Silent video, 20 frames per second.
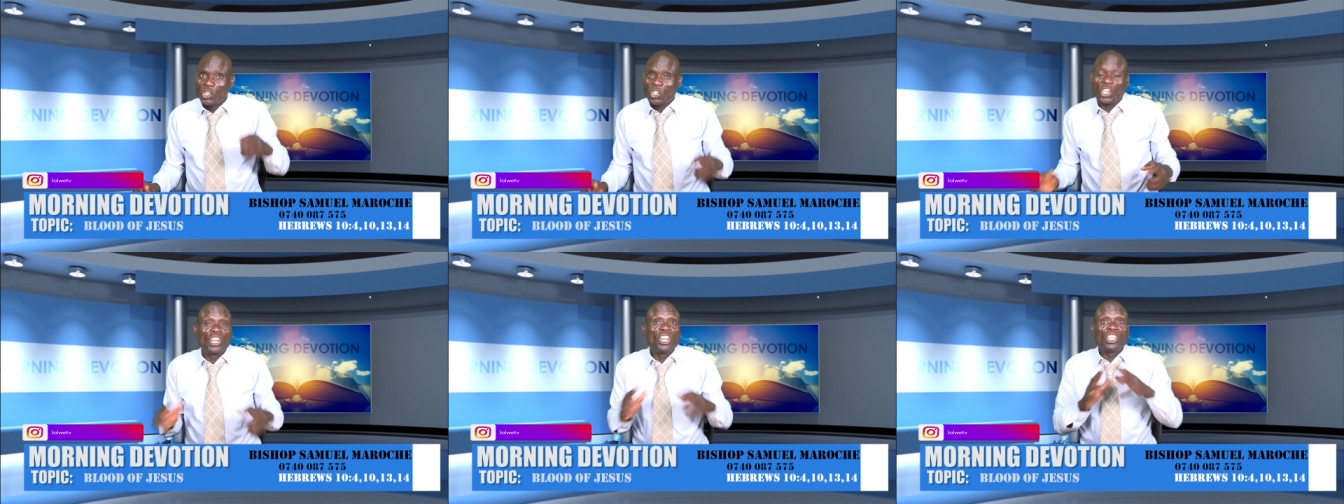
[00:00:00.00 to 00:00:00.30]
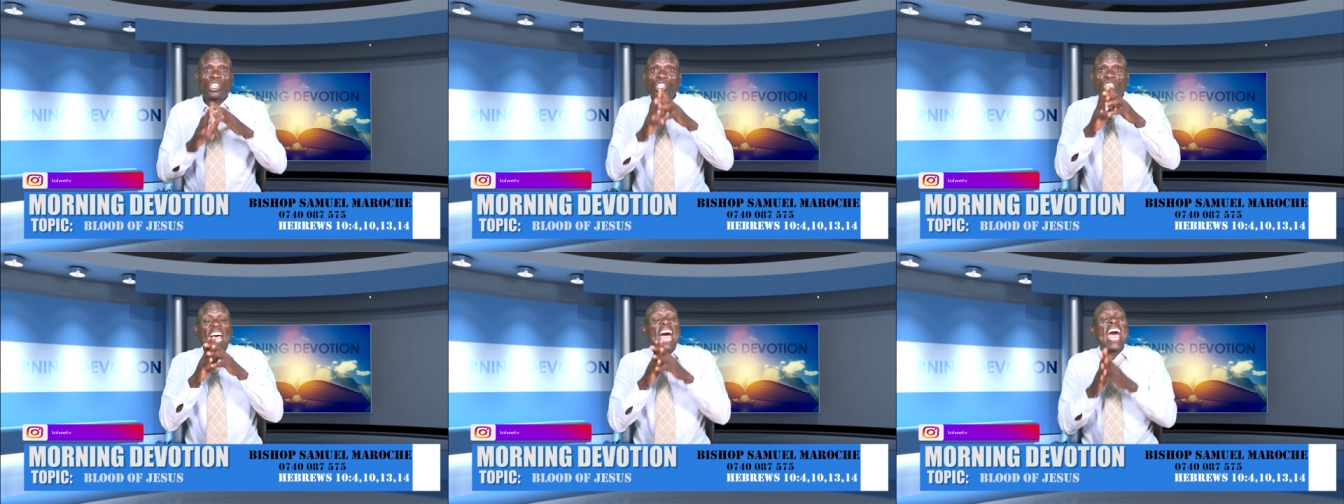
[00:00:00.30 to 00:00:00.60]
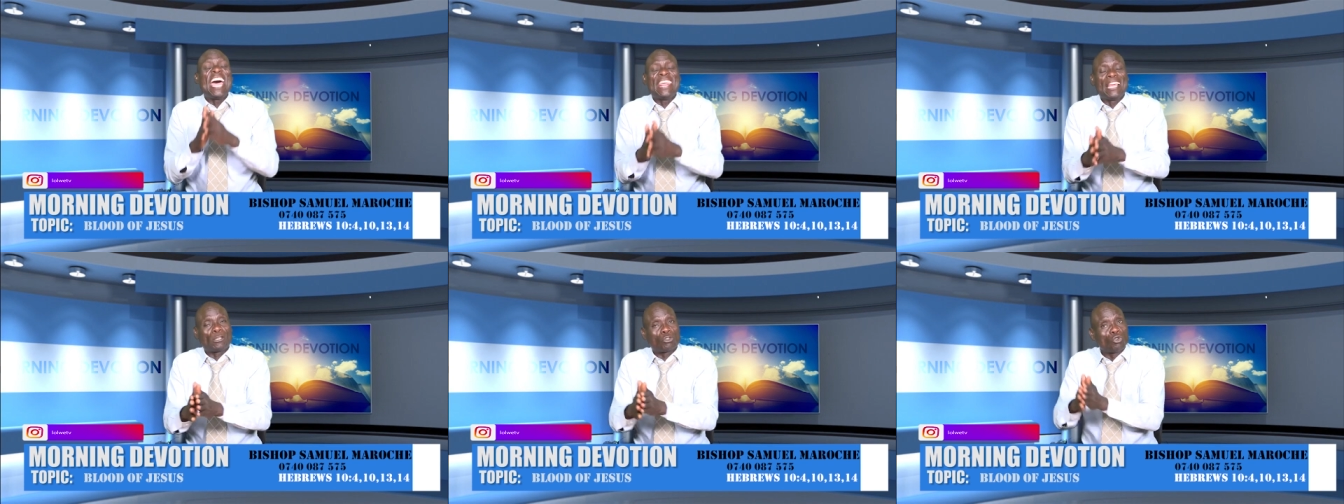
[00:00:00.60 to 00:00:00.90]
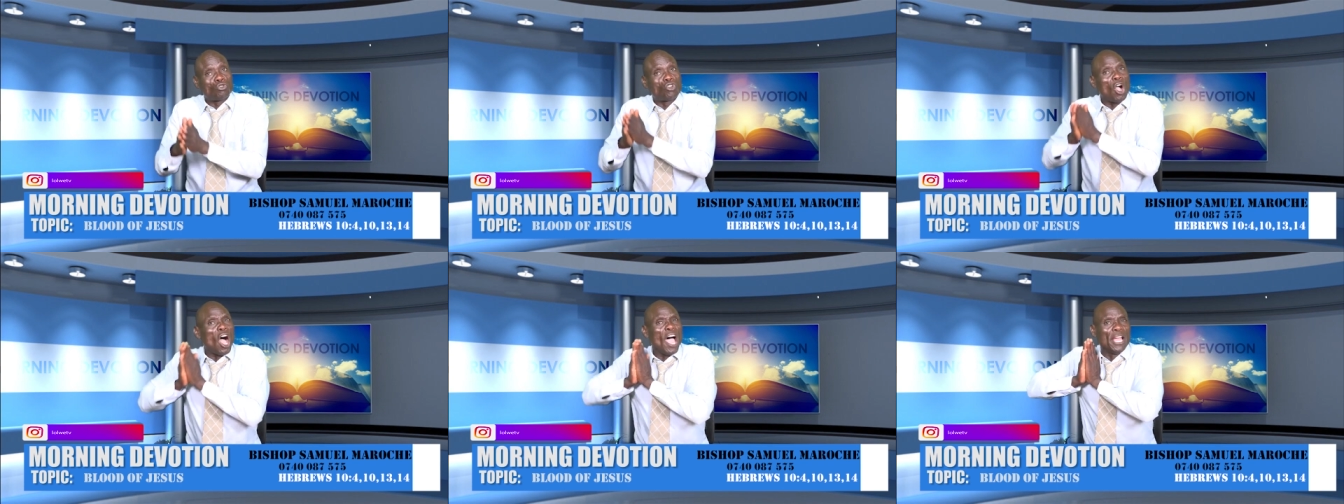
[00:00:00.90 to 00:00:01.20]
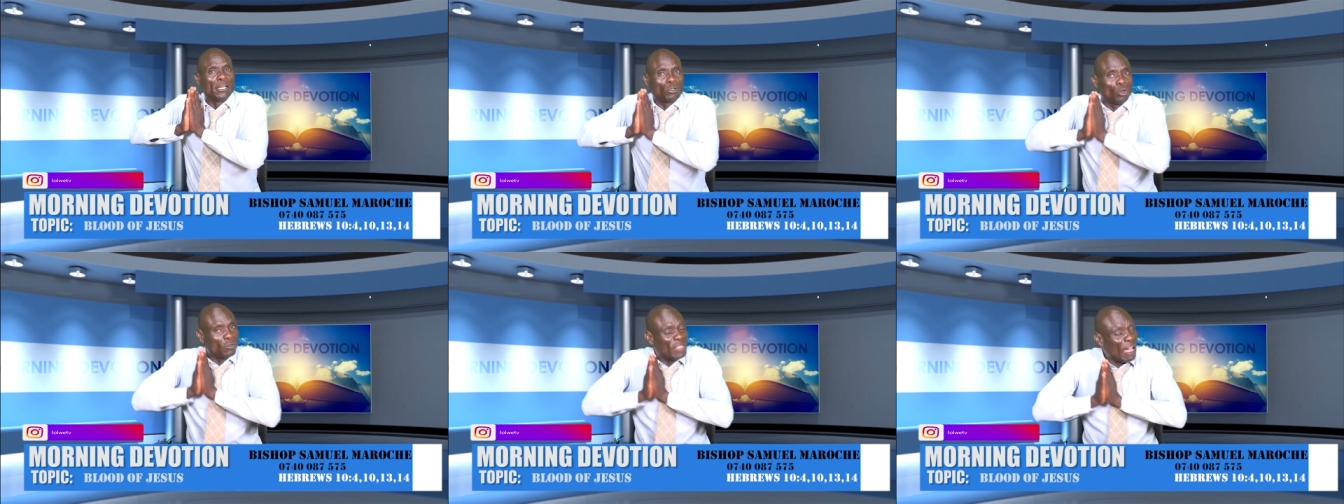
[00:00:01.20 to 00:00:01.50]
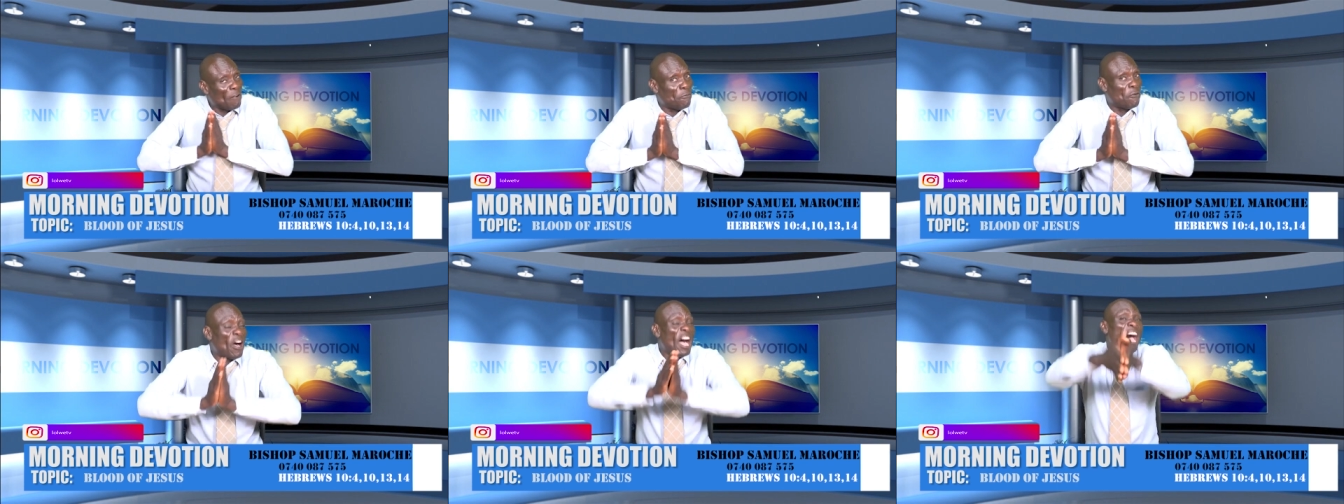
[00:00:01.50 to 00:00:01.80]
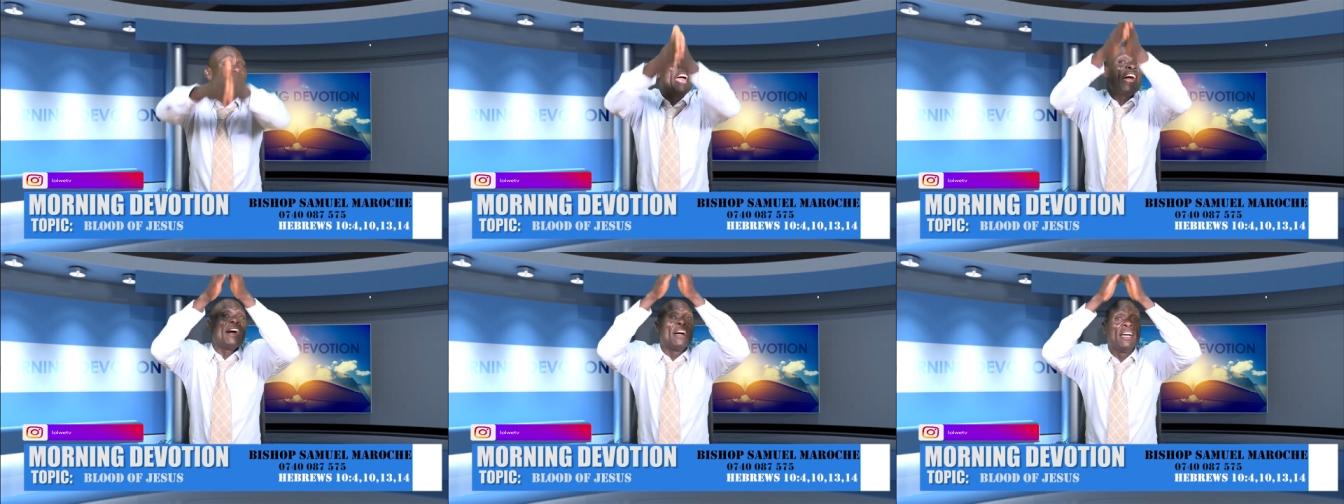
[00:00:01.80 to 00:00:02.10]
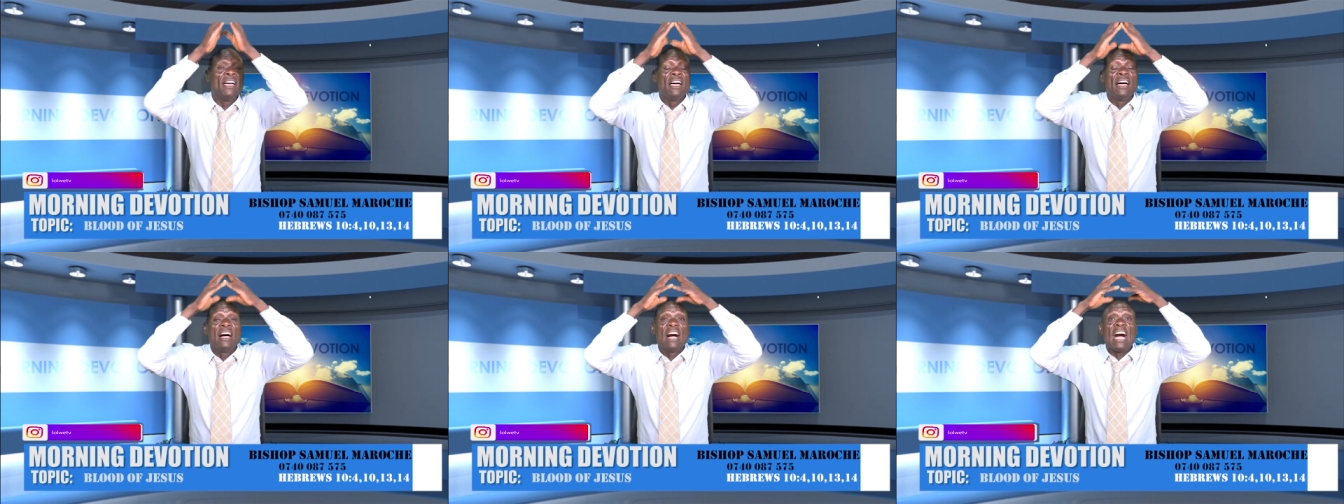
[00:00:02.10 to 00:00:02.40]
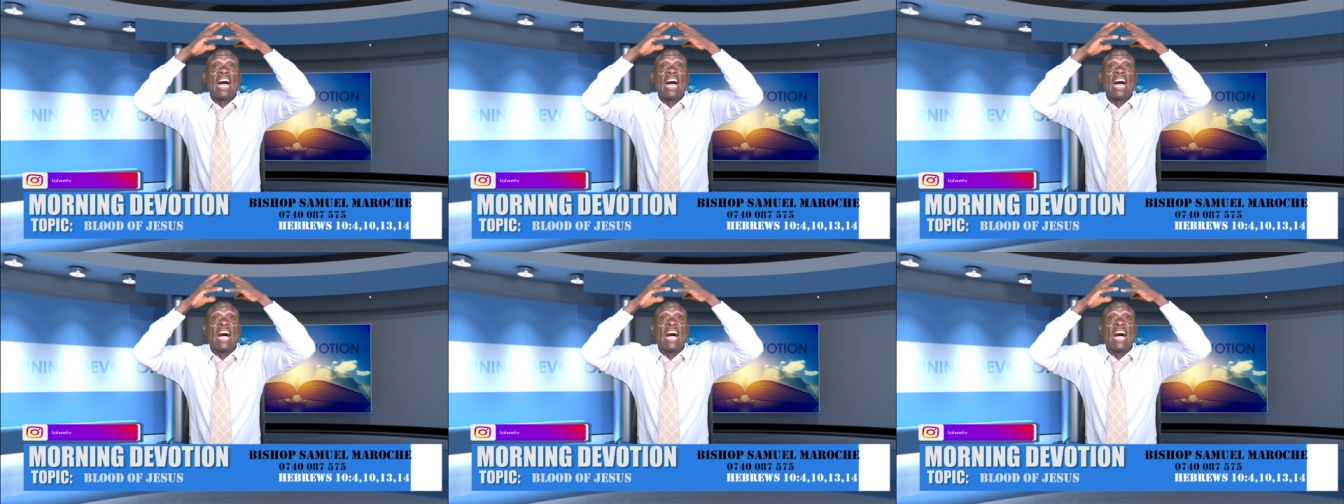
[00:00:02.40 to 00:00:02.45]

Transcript: She decided to go into the fire